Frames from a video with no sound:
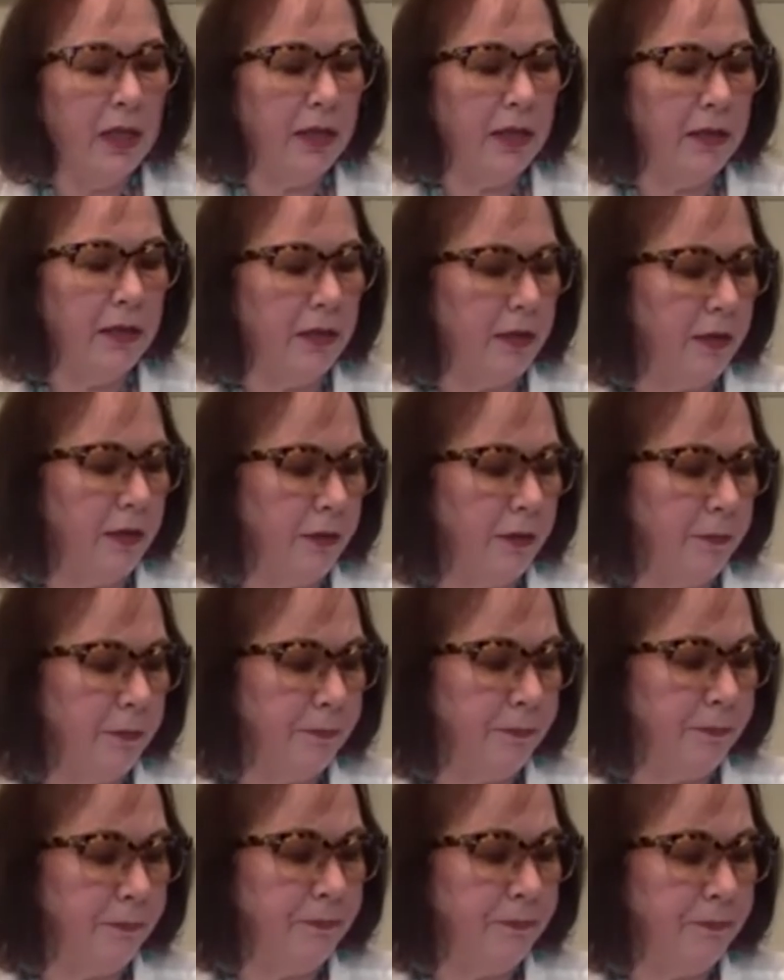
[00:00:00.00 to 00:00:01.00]
And
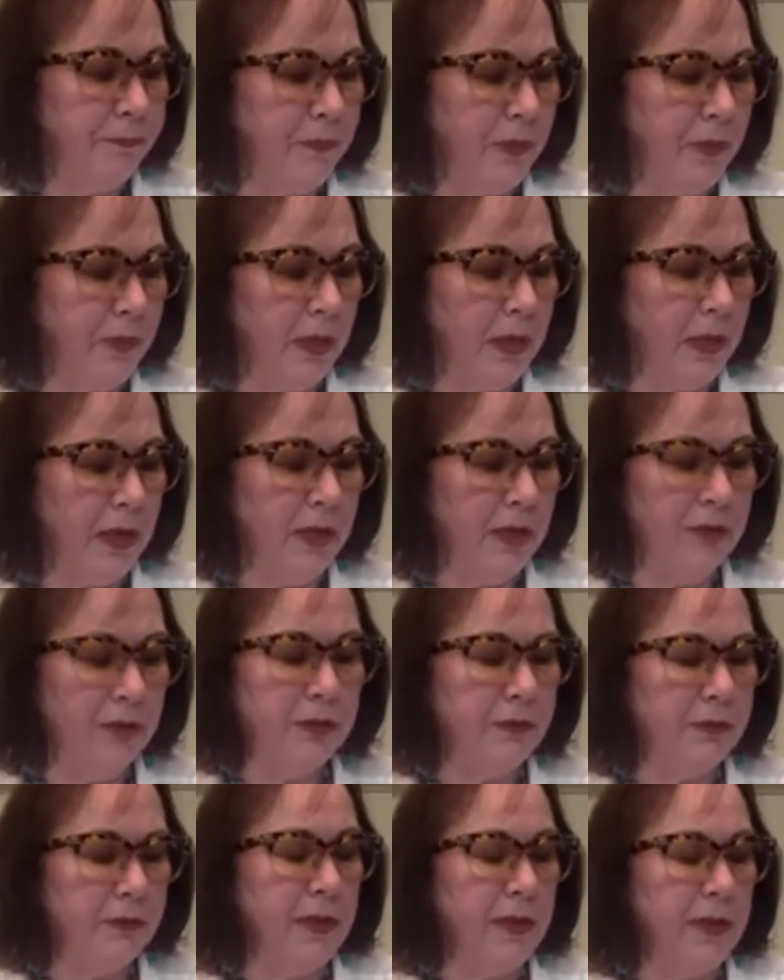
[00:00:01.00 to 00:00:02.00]
I'm
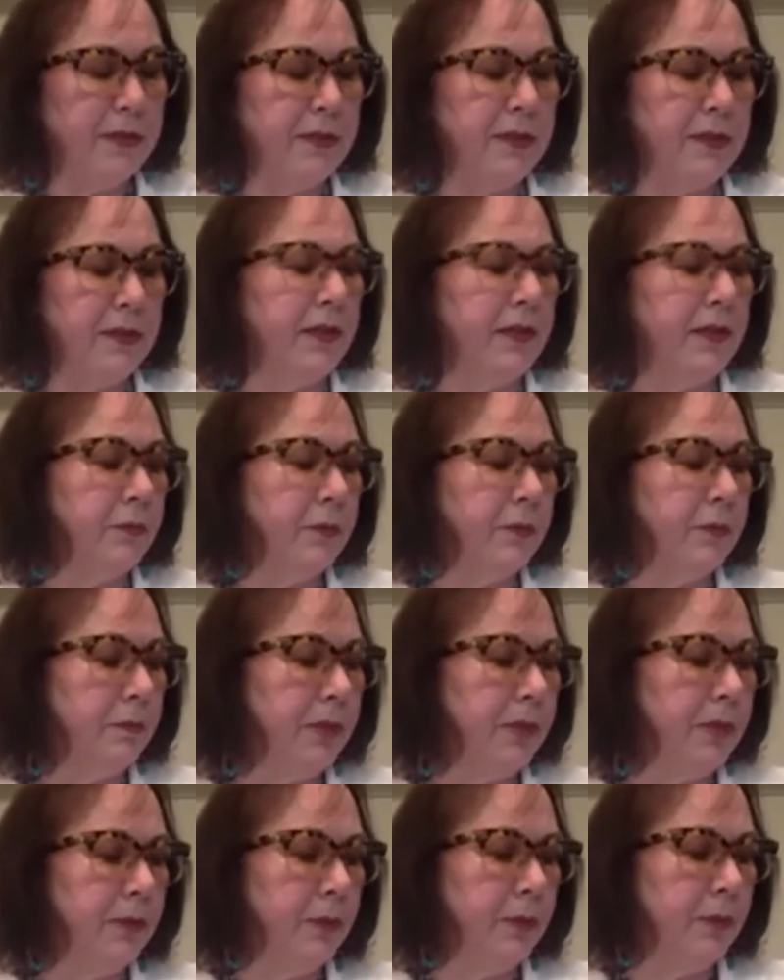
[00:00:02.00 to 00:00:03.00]
just fascinated with
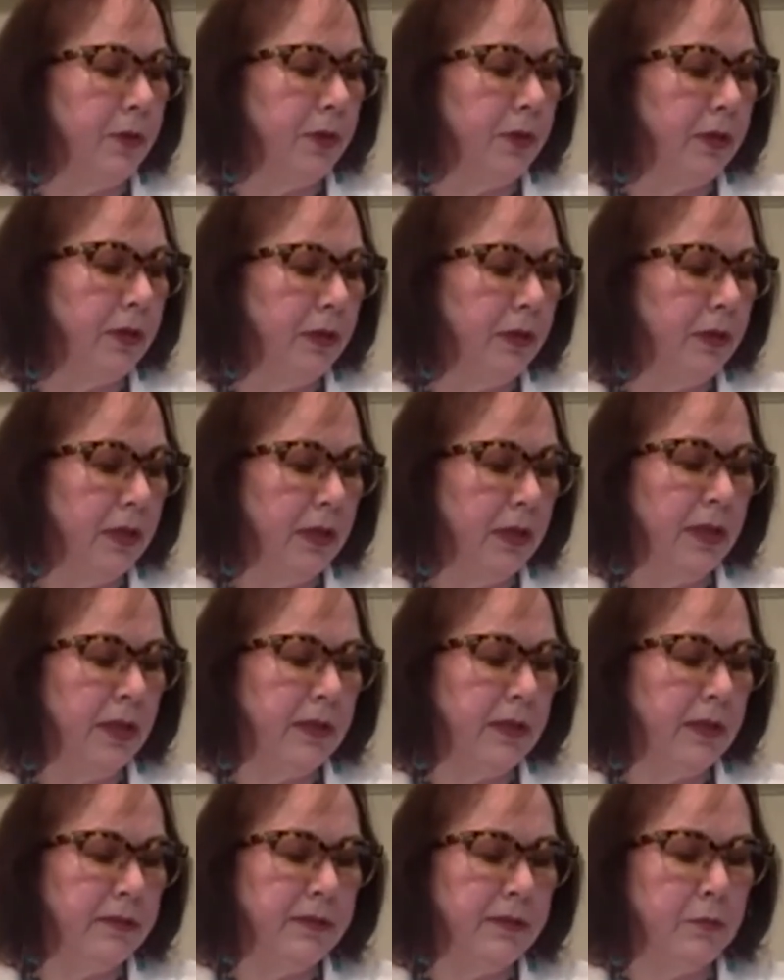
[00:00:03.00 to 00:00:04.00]
beadwork
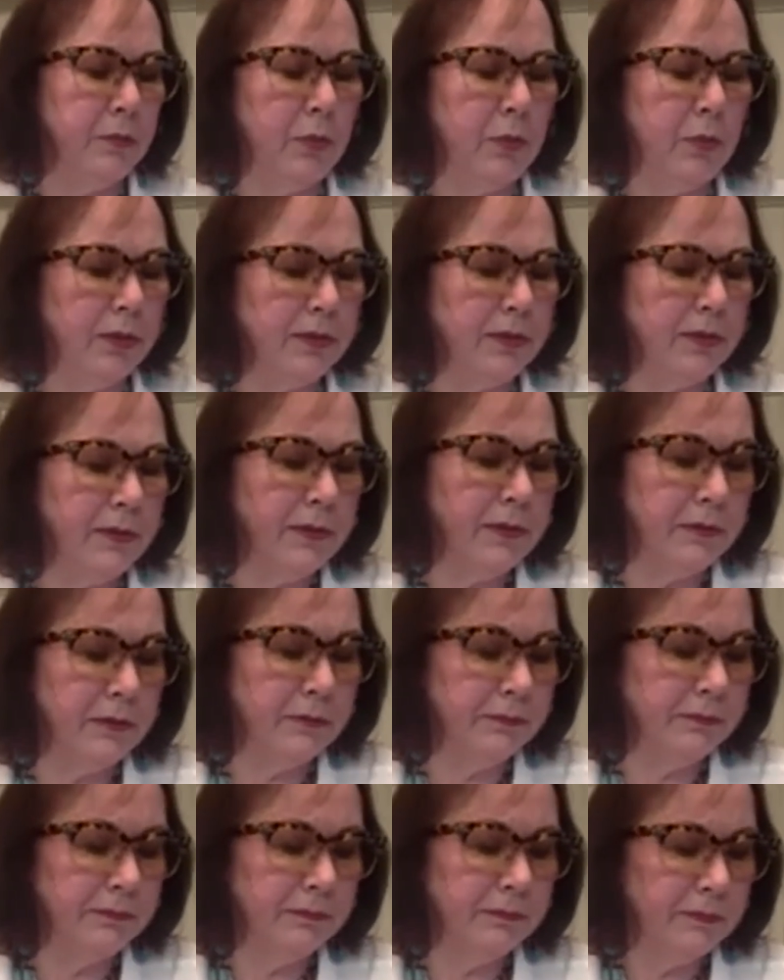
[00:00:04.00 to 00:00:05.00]
and its importance.